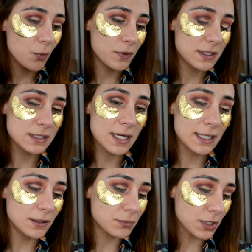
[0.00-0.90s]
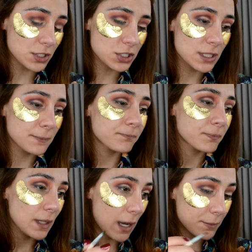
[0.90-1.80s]
With this tiny brush,
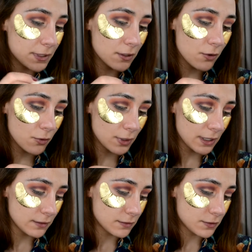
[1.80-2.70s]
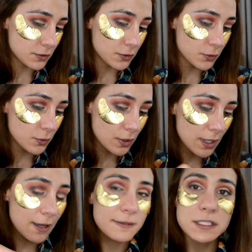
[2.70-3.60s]
I'm gonna go into
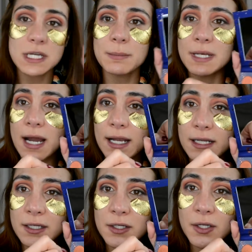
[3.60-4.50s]
the Gemini,